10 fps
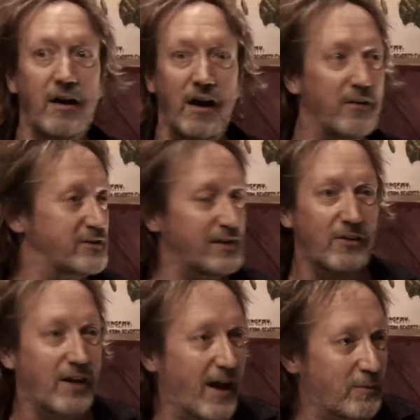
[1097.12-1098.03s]
and the
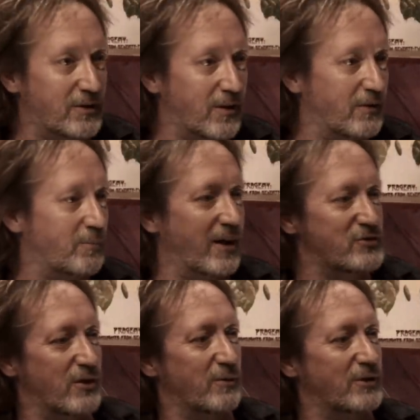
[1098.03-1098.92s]
sound guy would, the
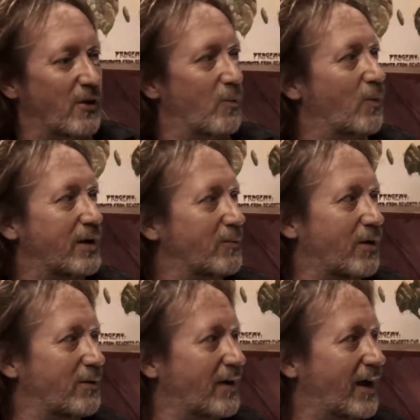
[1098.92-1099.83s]
engineer would go, "What?
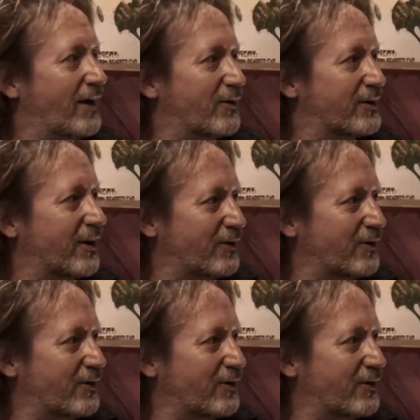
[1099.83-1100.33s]
What? I heard a